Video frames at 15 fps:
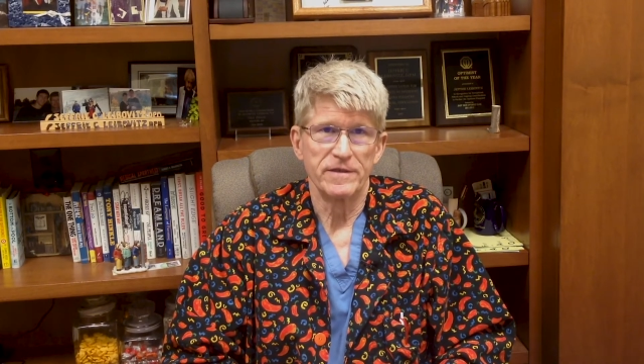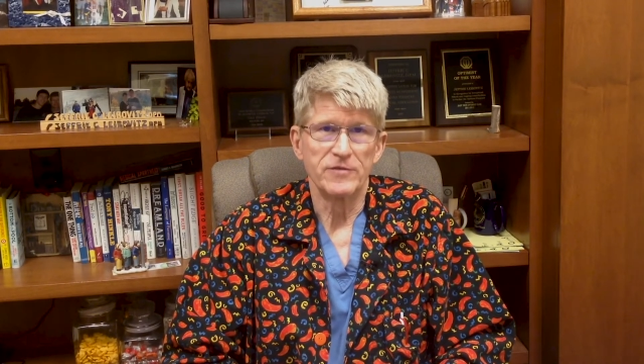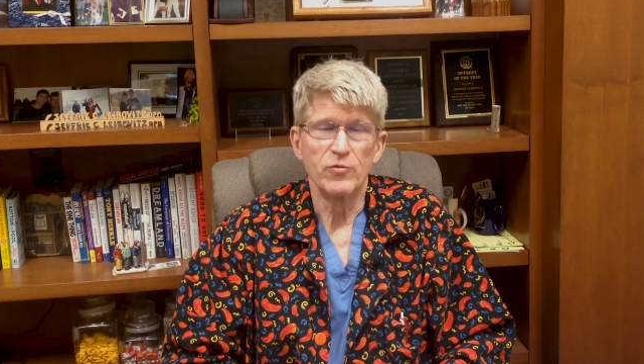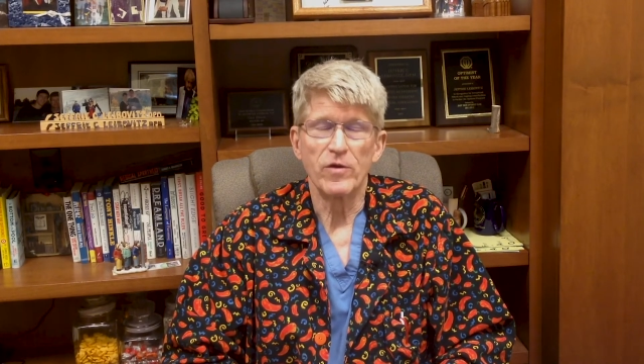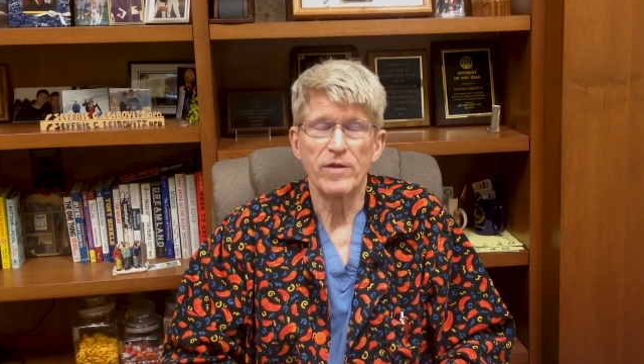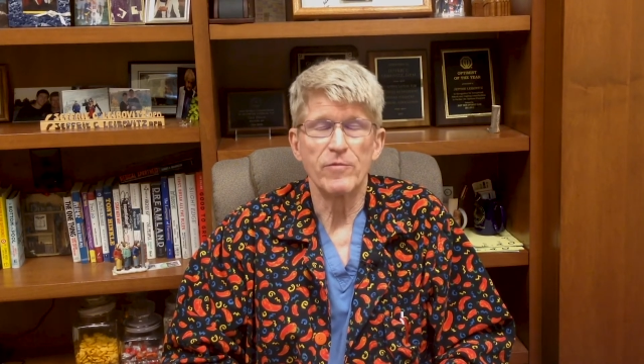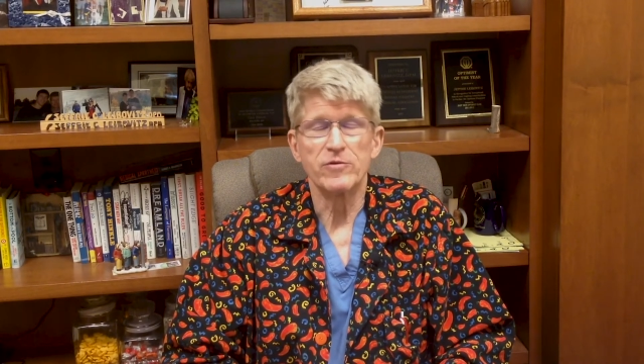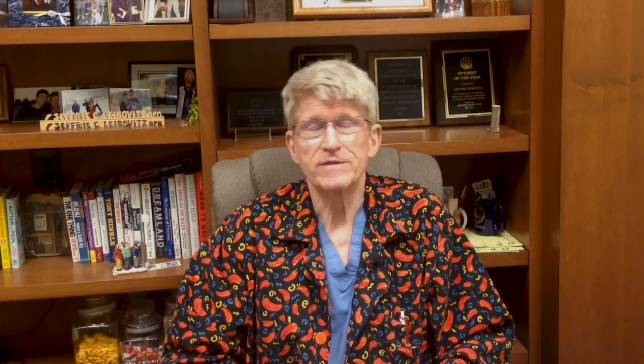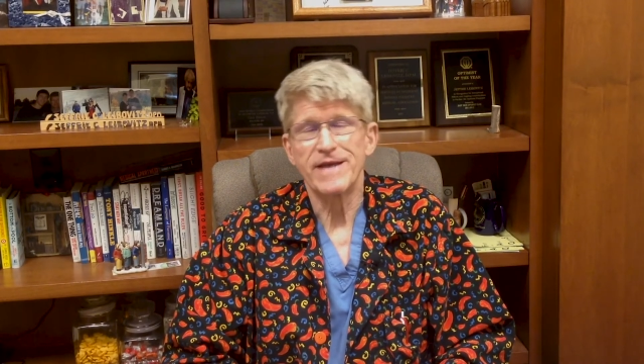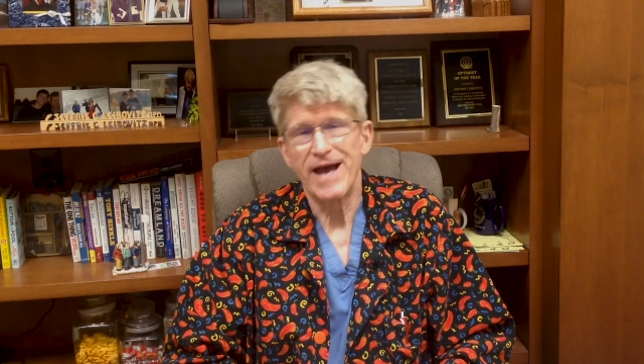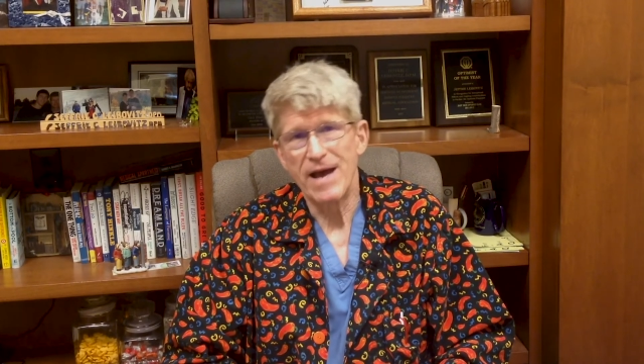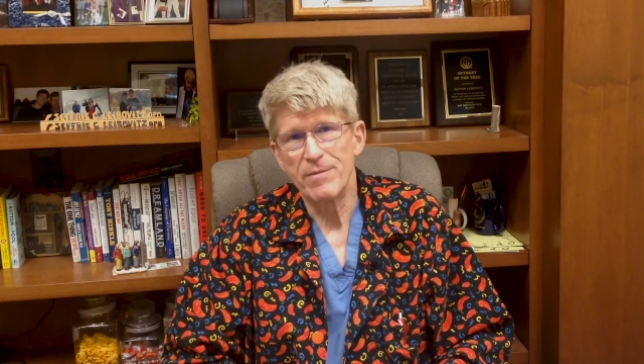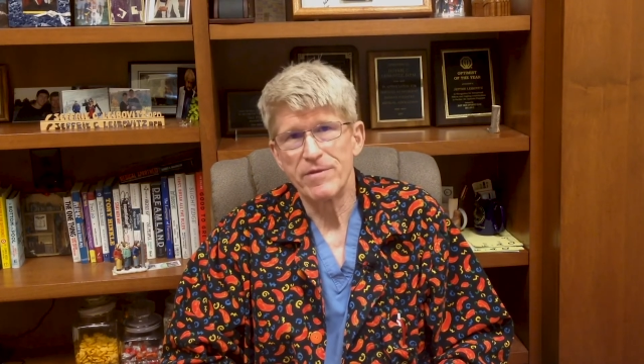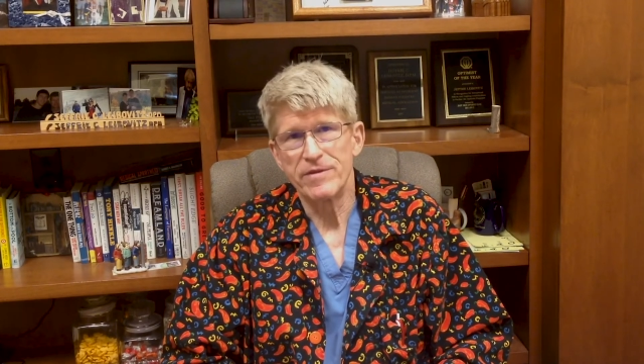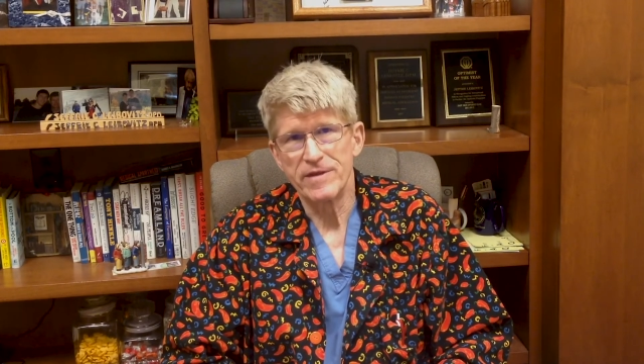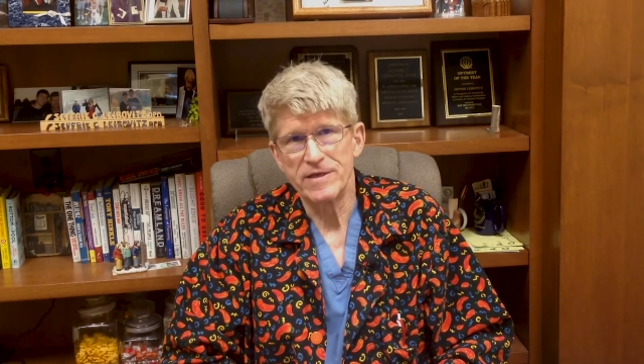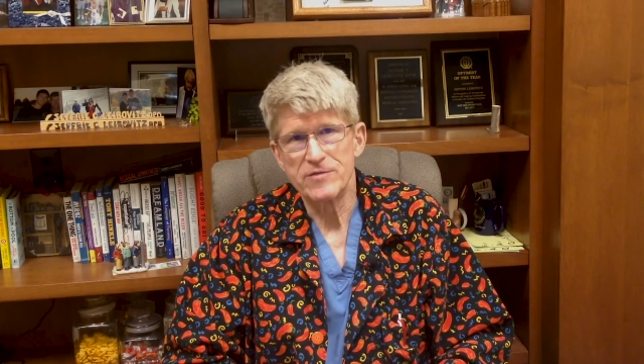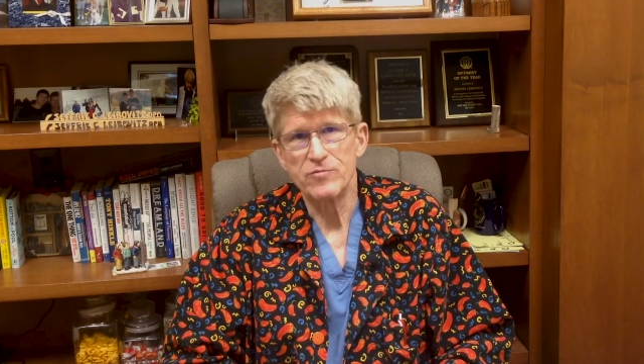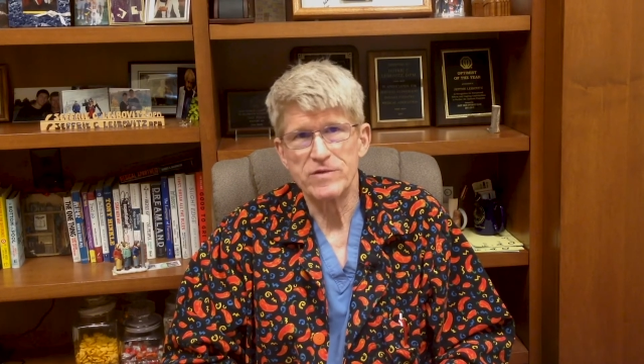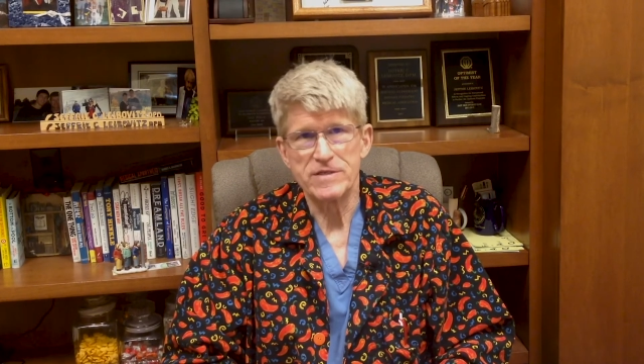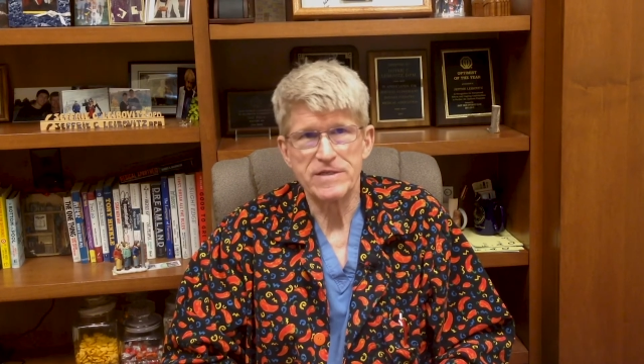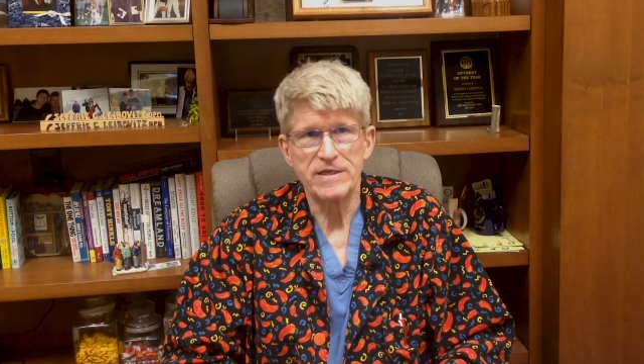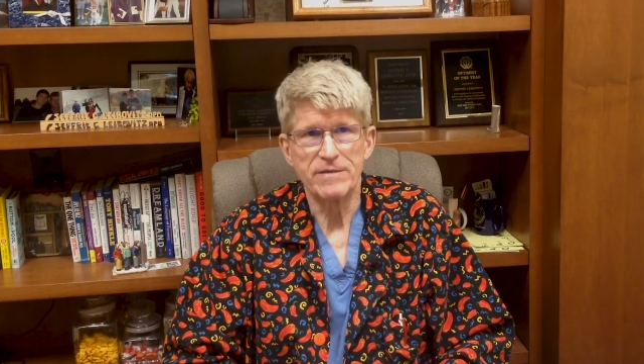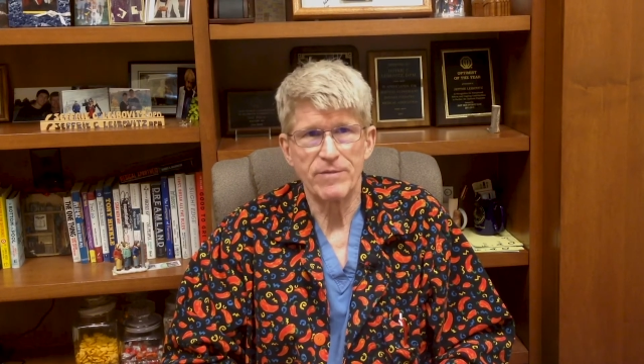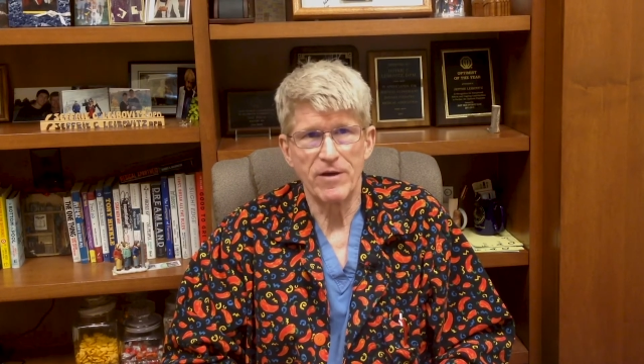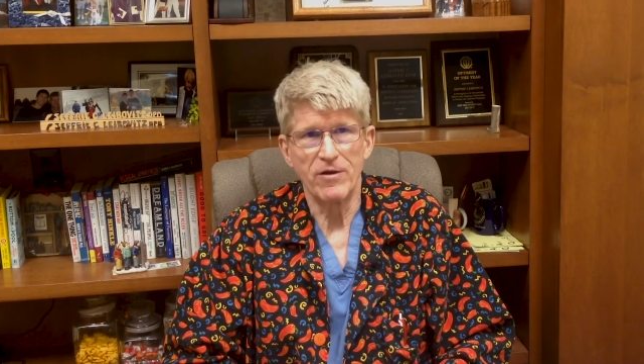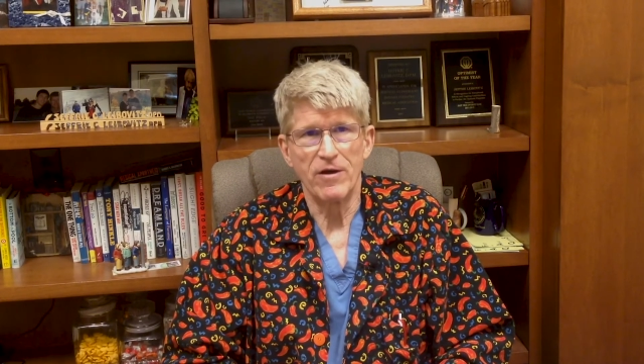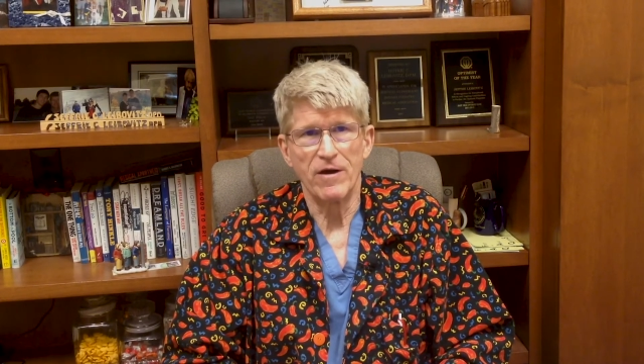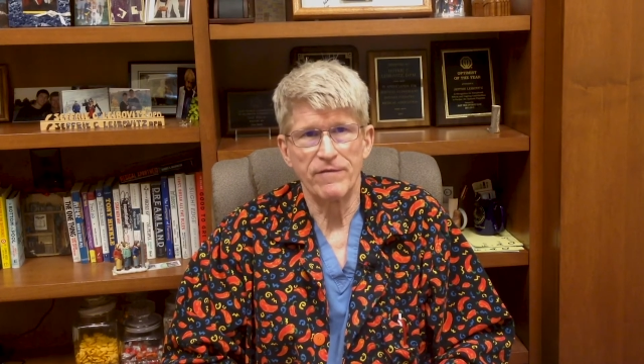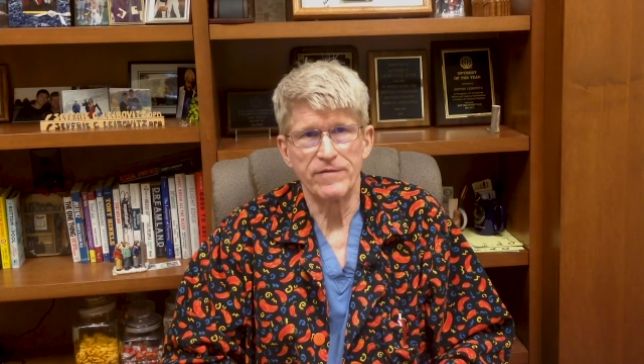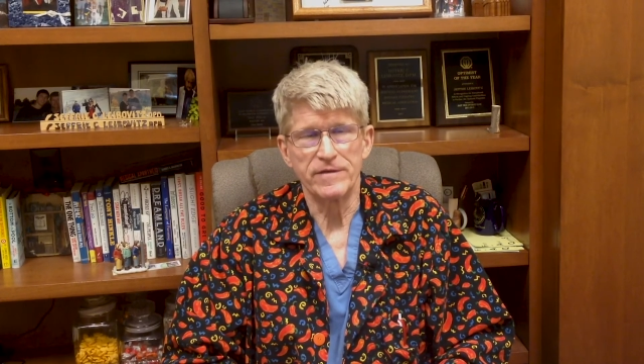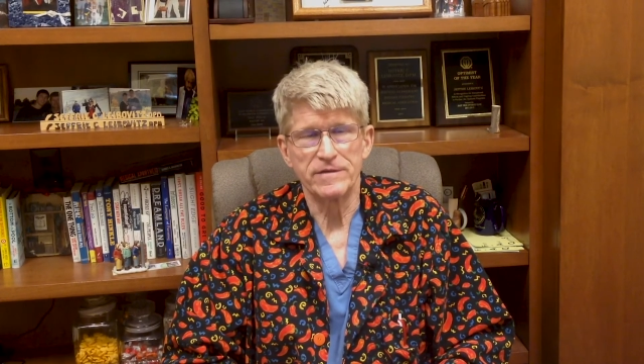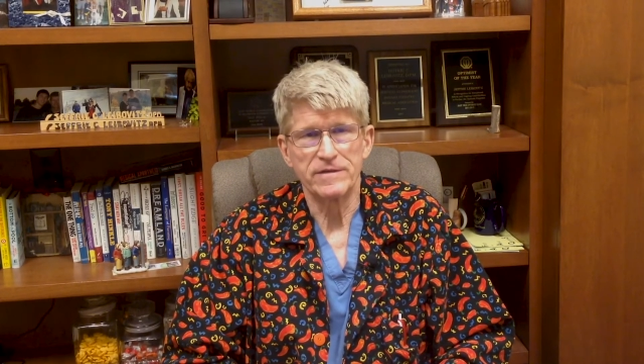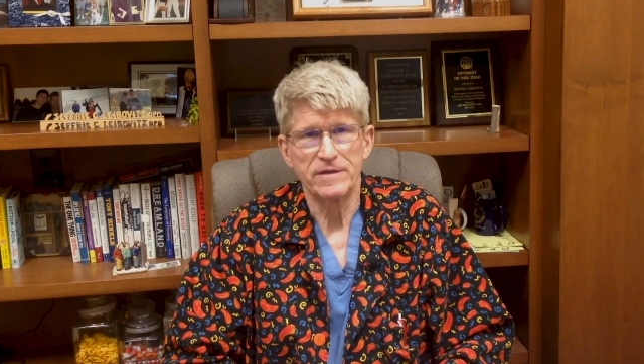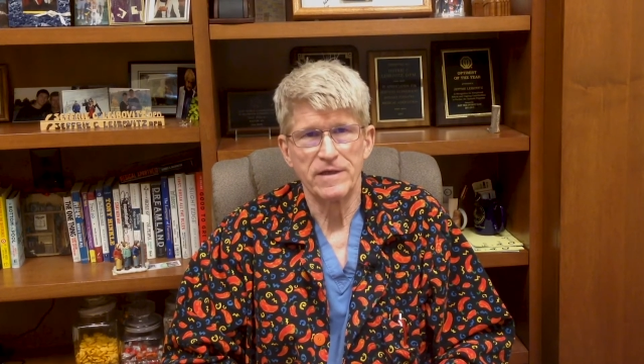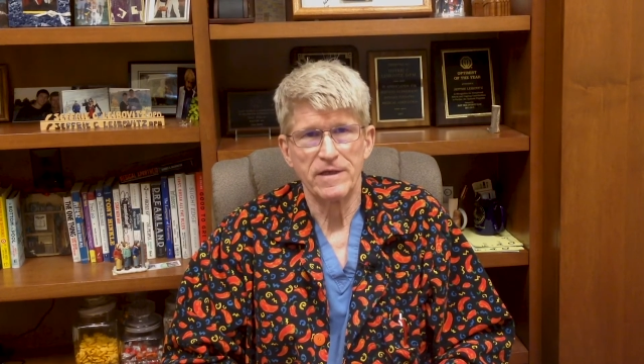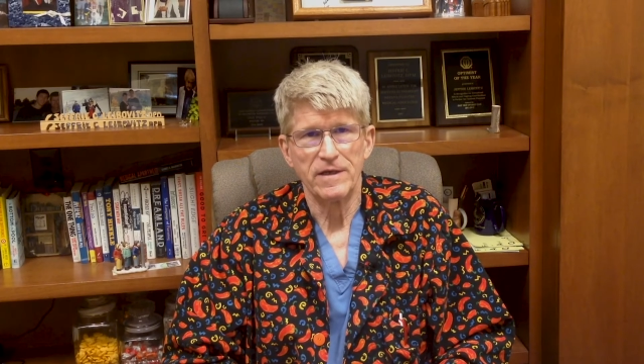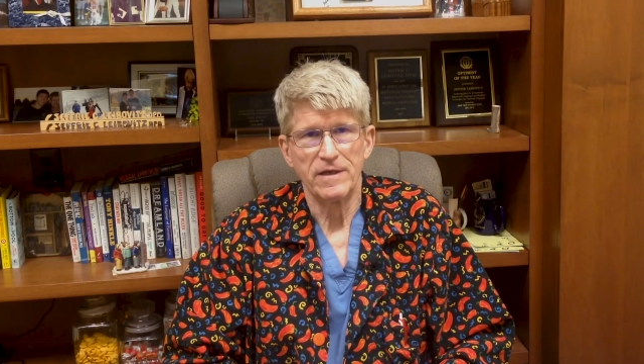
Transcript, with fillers: It's one of the most common things we see in my office.